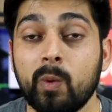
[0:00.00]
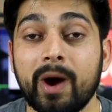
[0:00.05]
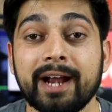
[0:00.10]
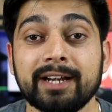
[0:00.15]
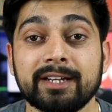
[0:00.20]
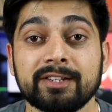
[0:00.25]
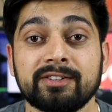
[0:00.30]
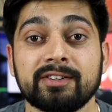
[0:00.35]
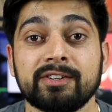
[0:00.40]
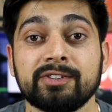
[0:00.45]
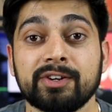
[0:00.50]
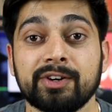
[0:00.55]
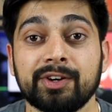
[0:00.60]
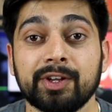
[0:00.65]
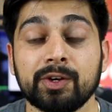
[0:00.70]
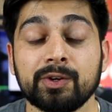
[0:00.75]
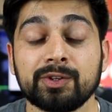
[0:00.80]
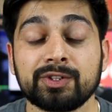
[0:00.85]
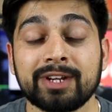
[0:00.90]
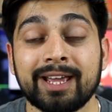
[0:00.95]
why it is
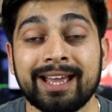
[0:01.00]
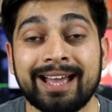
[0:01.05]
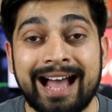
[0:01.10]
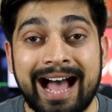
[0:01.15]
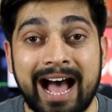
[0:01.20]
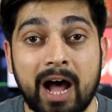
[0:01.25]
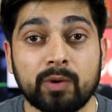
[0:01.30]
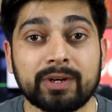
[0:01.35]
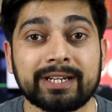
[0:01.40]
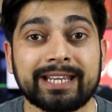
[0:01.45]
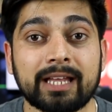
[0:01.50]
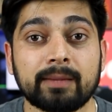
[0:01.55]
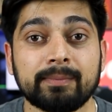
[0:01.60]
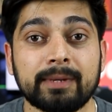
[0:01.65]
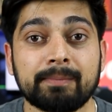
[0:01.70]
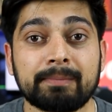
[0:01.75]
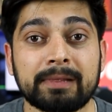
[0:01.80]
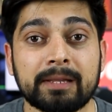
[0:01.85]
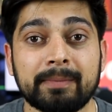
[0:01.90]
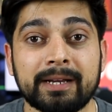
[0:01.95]
introduced, how it can
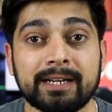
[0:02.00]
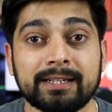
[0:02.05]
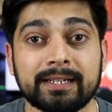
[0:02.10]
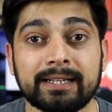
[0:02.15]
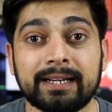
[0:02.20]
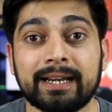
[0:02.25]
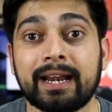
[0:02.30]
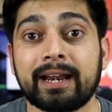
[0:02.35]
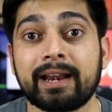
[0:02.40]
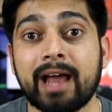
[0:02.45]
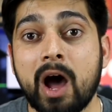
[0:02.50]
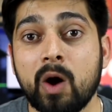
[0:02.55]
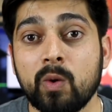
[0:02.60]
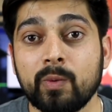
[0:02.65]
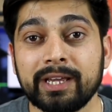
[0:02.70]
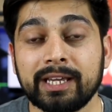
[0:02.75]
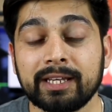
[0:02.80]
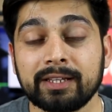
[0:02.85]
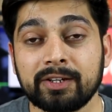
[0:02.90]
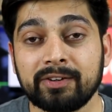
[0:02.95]
be implemented, and how
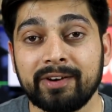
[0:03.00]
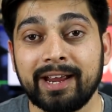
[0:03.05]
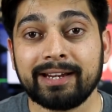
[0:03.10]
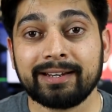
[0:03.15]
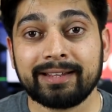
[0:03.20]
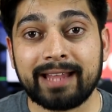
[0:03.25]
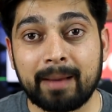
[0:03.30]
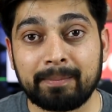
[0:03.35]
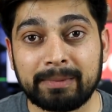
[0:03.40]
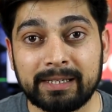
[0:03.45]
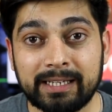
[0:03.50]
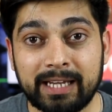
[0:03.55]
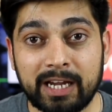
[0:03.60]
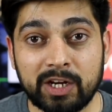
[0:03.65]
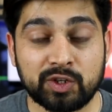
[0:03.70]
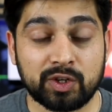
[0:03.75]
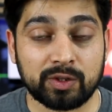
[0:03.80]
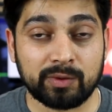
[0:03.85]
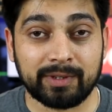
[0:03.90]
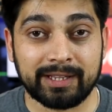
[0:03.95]
we can create an
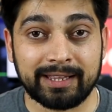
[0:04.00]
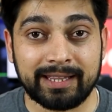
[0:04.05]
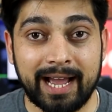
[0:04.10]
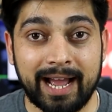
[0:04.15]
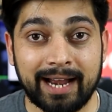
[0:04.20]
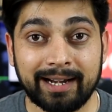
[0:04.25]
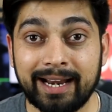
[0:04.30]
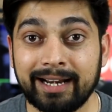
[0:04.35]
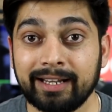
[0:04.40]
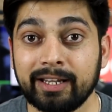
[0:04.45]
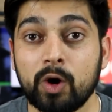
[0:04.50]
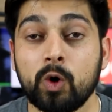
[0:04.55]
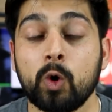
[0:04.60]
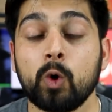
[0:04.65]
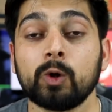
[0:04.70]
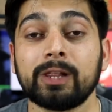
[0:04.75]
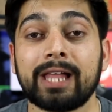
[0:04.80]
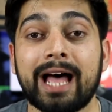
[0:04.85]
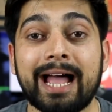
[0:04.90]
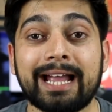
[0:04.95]
application with that, and the
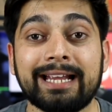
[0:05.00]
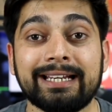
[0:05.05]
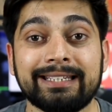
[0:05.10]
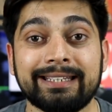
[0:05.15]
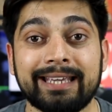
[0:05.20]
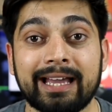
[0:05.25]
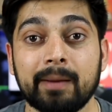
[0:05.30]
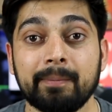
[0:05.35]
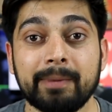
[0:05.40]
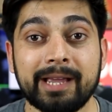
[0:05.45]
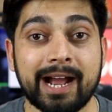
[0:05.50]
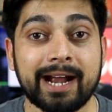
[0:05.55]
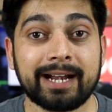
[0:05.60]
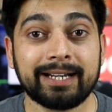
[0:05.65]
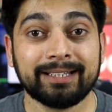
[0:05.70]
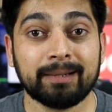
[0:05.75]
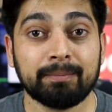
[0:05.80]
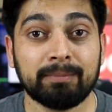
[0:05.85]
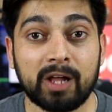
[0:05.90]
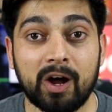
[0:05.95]
whole idea
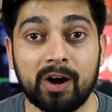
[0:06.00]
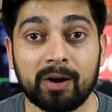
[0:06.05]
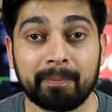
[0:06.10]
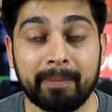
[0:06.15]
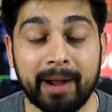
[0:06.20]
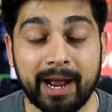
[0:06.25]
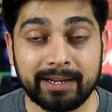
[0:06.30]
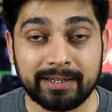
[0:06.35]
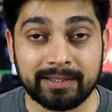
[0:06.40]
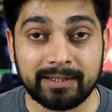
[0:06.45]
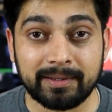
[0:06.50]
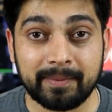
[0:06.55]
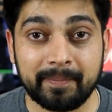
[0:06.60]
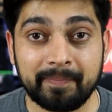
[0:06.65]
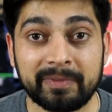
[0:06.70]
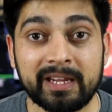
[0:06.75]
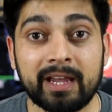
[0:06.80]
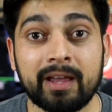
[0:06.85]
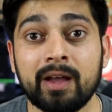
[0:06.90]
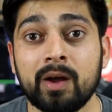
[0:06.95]
behind the block pattern.
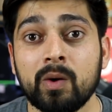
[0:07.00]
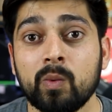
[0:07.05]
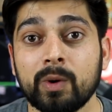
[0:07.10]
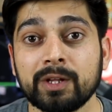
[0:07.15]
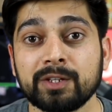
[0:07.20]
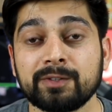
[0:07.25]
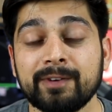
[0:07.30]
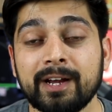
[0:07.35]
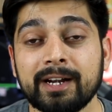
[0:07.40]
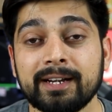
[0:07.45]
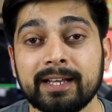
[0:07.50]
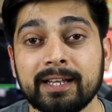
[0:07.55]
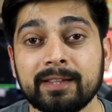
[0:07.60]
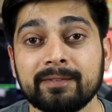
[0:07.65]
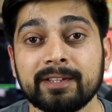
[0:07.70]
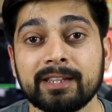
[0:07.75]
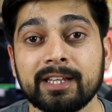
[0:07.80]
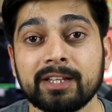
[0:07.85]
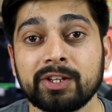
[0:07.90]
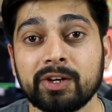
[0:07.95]
Once we are done
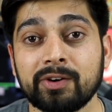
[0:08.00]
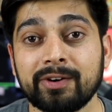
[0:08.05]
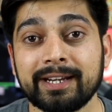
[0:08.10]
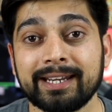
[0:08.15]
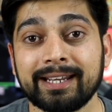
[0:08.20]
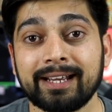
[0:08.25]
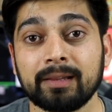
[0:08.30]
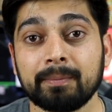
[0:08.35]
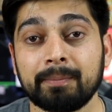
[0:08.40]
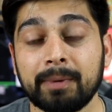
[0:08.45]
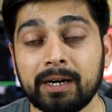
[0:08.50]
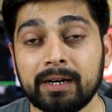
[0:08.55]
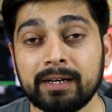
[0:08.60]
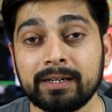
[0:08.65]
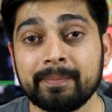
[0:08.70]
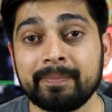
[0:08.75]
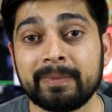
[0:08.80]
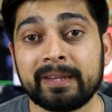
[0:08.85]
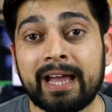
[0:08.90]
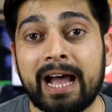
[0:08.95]
with the theoretical
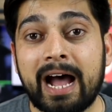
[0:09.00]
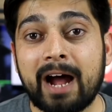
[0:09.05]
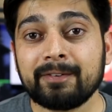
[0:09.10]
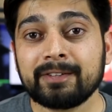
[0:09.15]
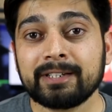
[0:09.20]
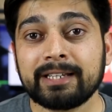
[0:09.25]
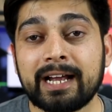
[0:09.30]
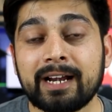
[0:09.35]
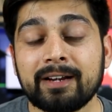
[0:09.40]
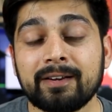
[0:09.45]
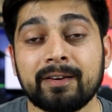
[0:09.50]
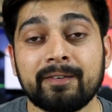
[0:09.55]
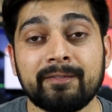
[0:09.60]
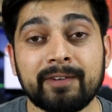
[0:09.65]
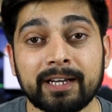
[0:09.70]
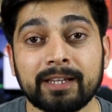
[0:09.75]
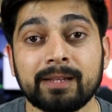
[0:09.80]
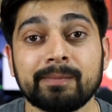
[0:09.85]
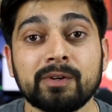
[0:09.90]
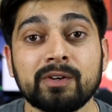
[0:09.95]
part, after that,
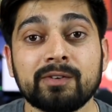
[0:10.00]
we're going to